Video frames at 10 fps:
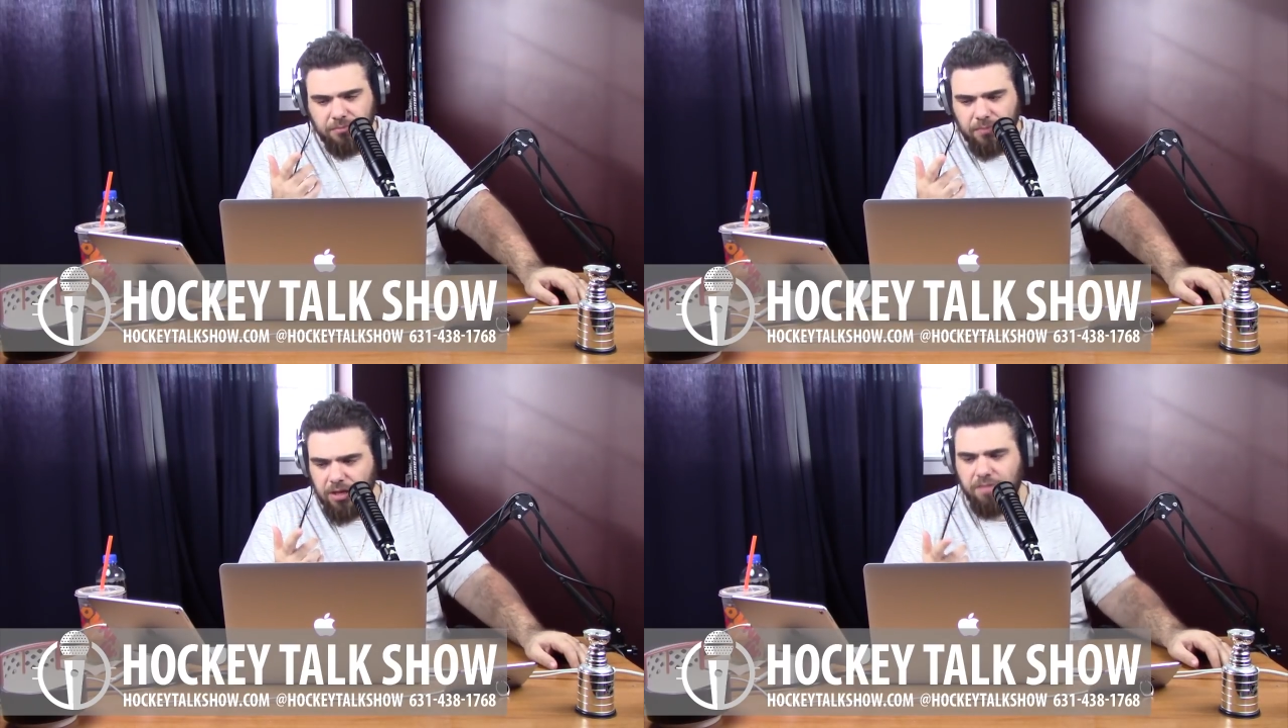
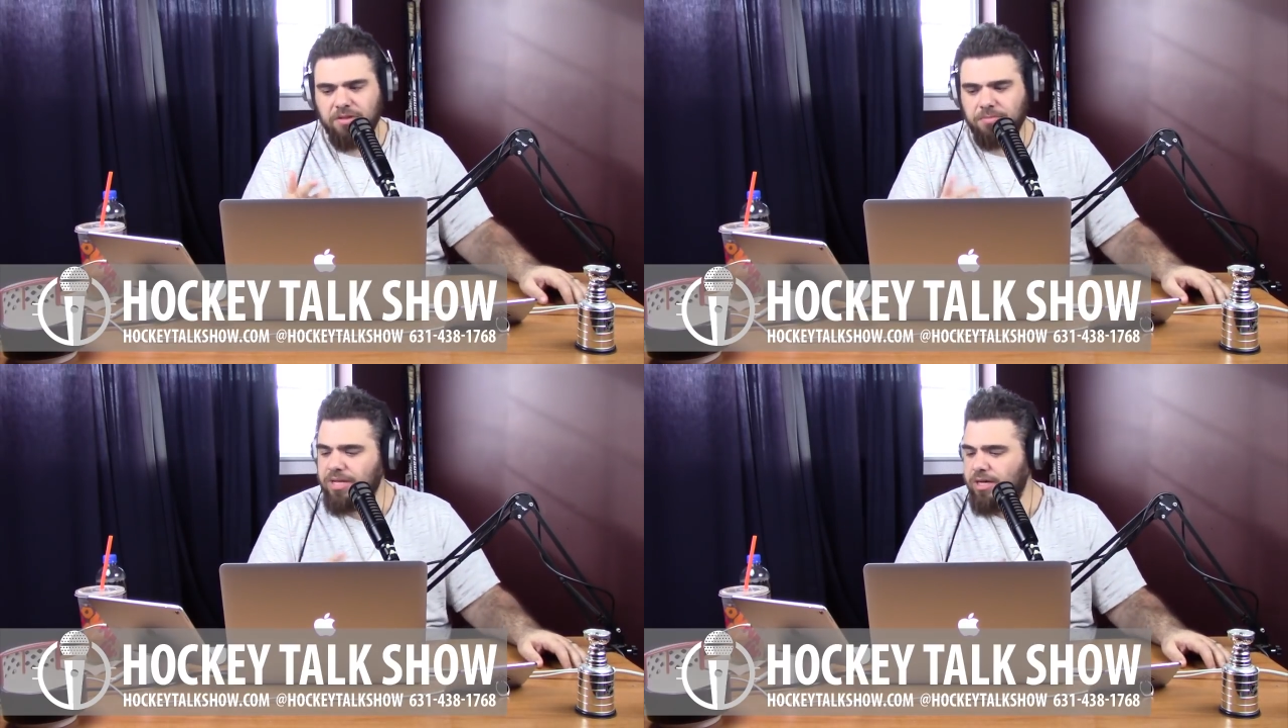of the
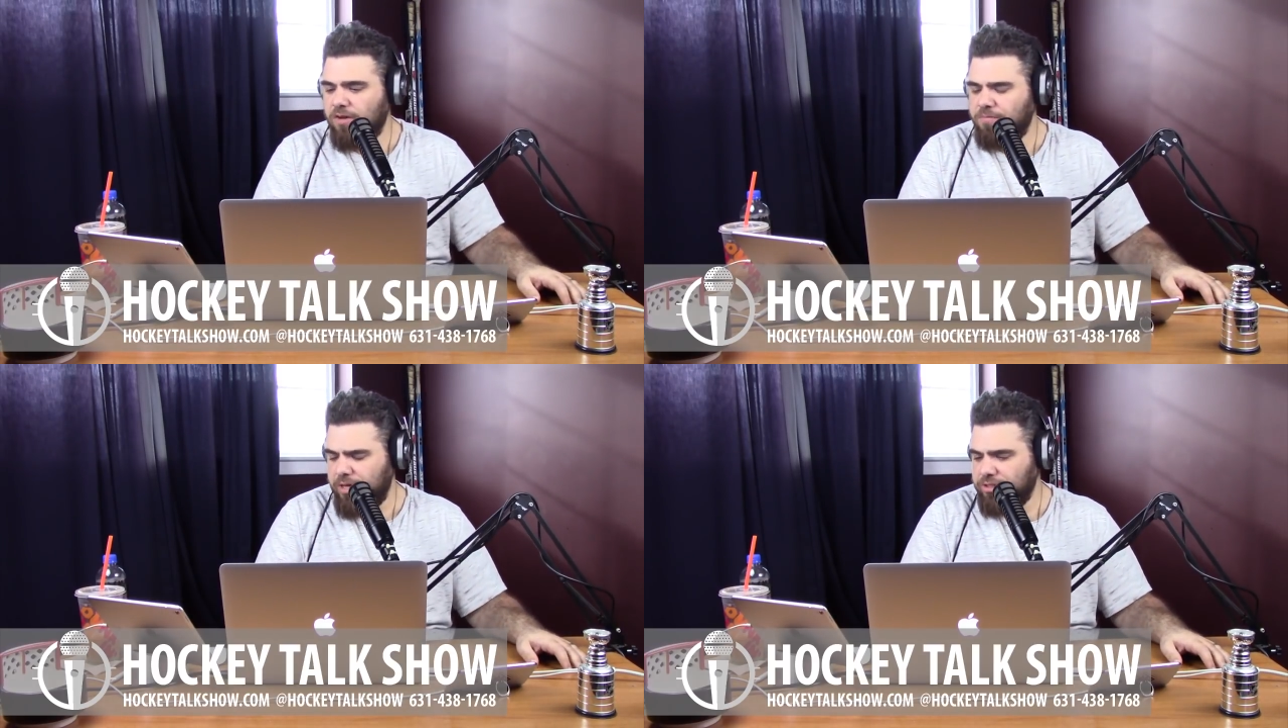
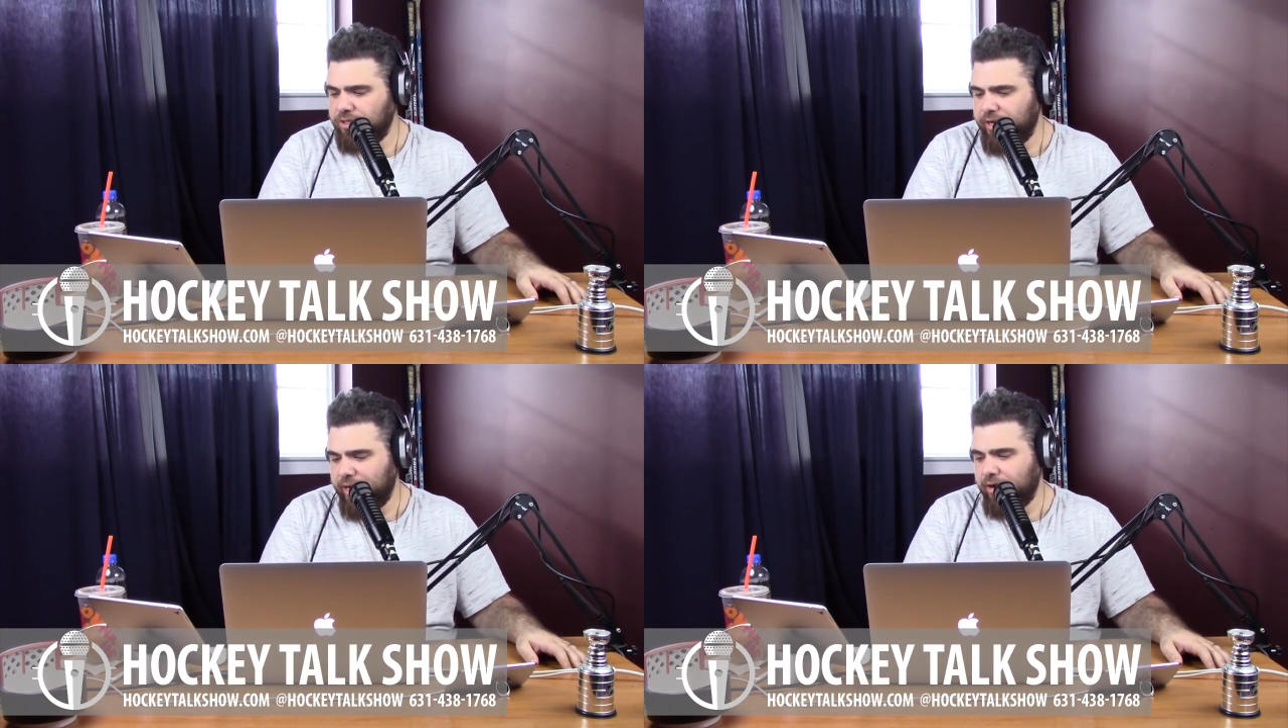playoff picture
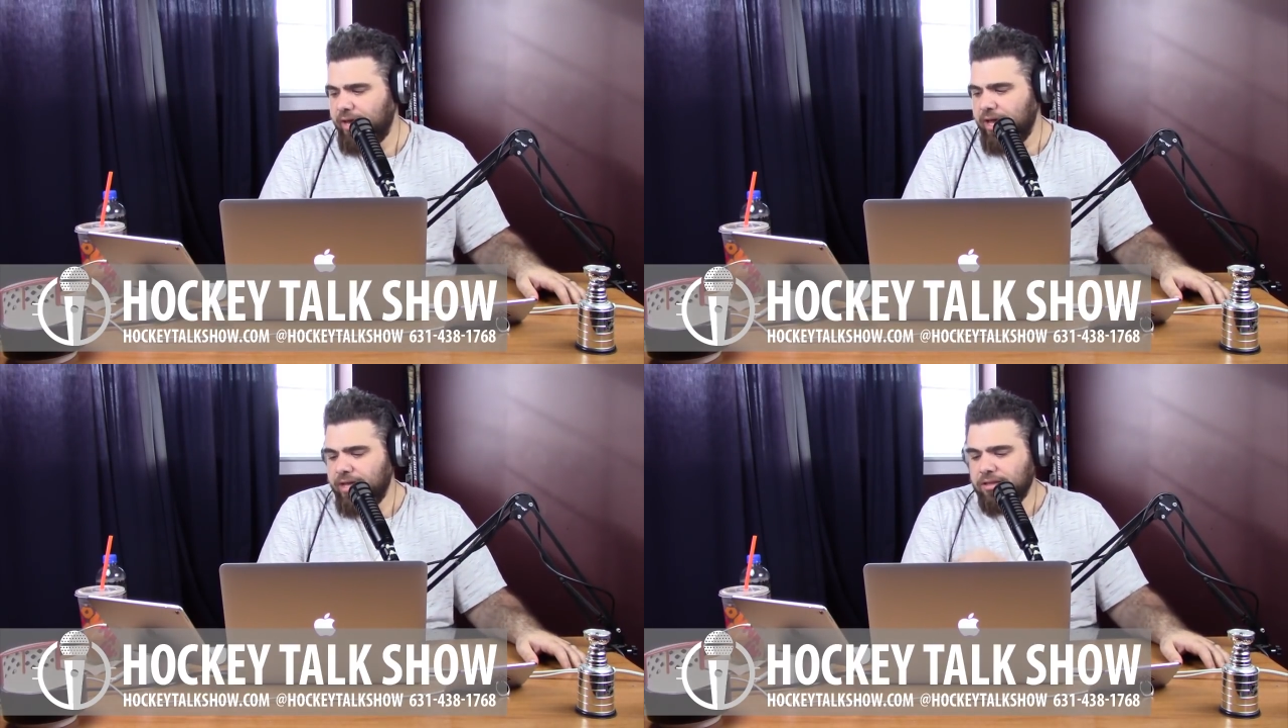here.
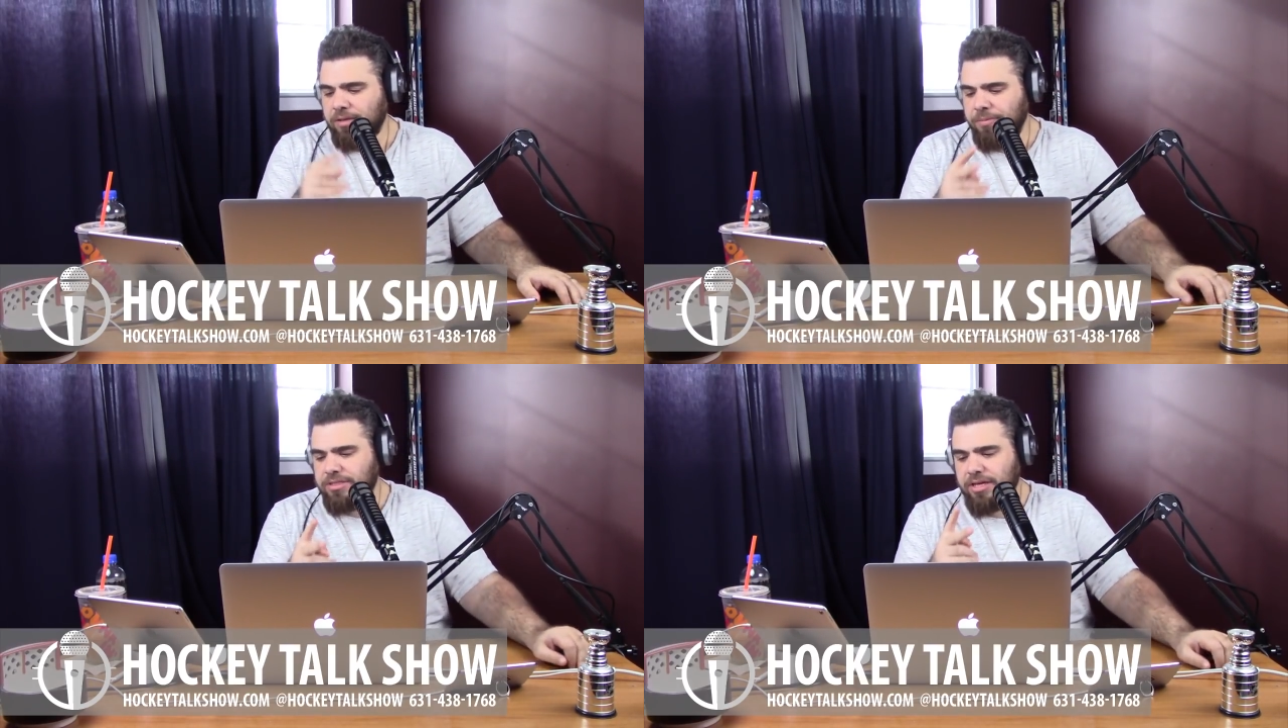Let
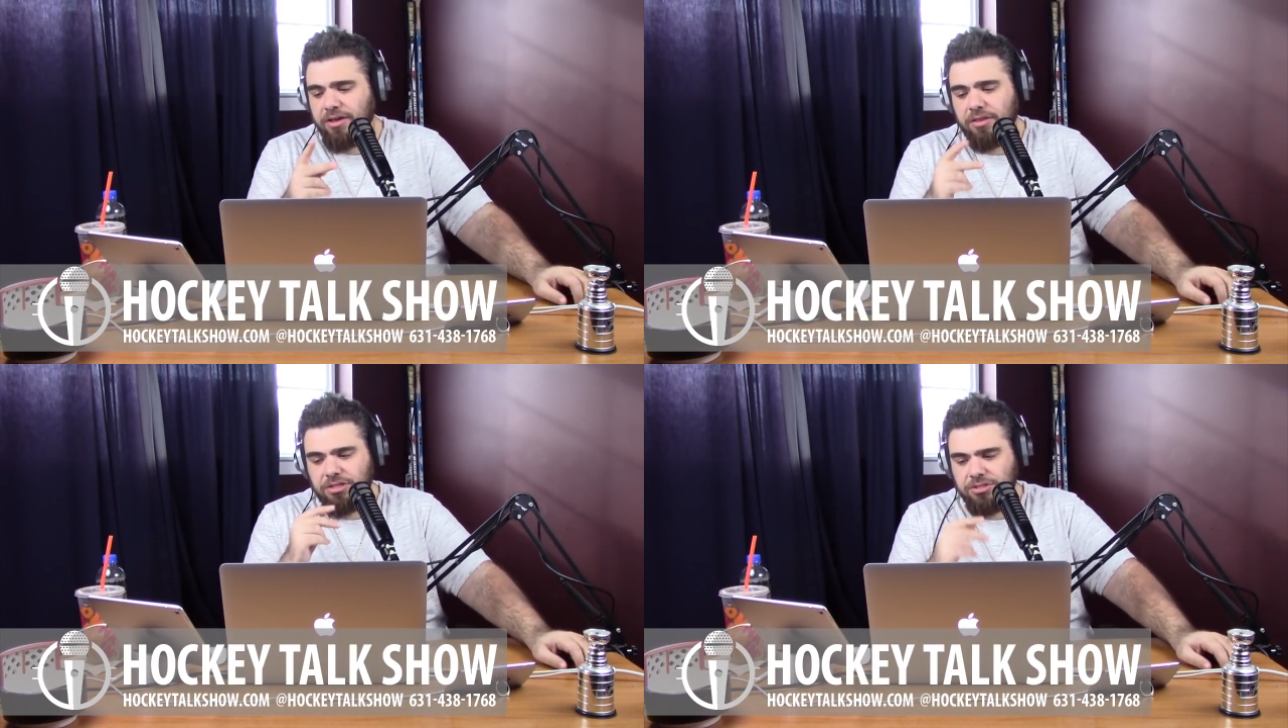me tell you
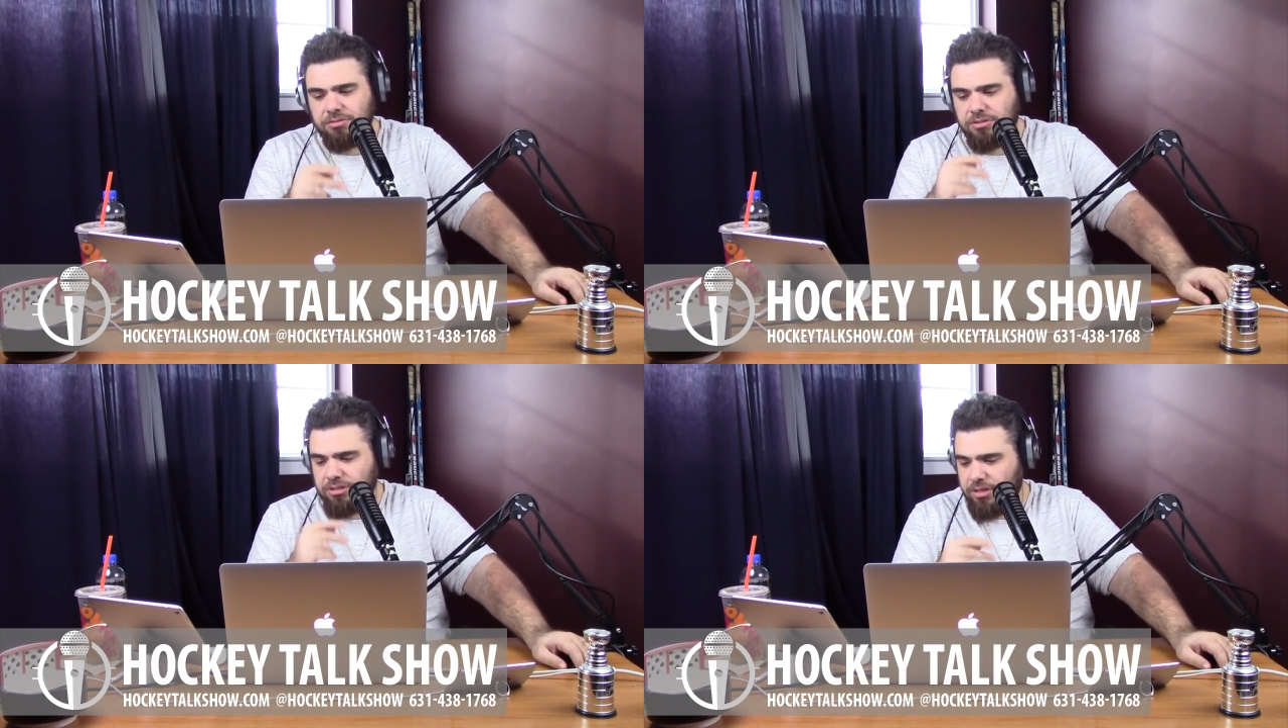
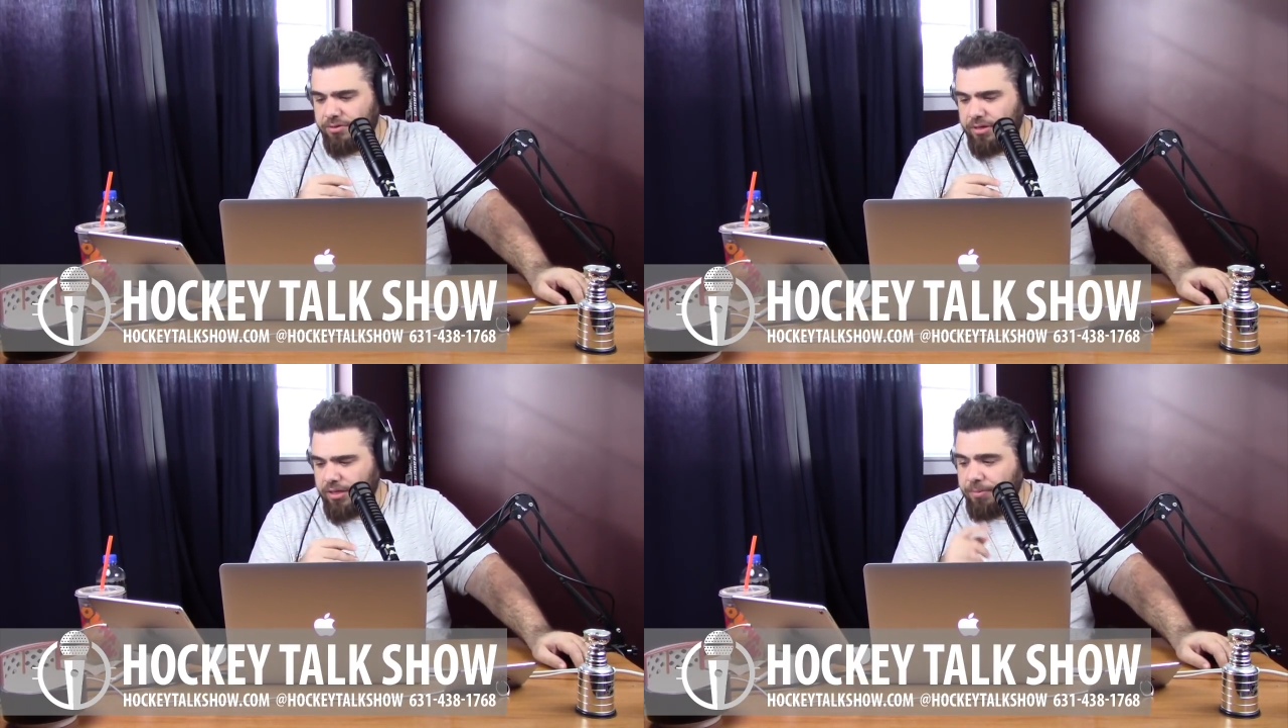
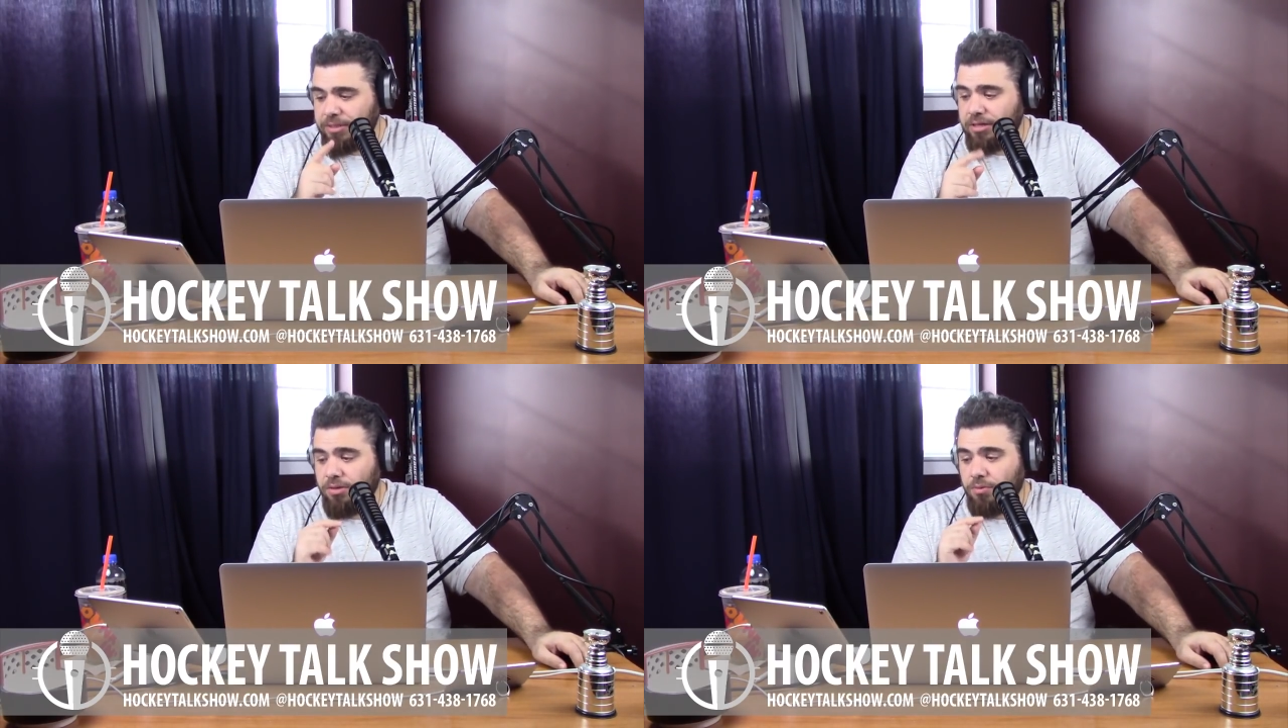the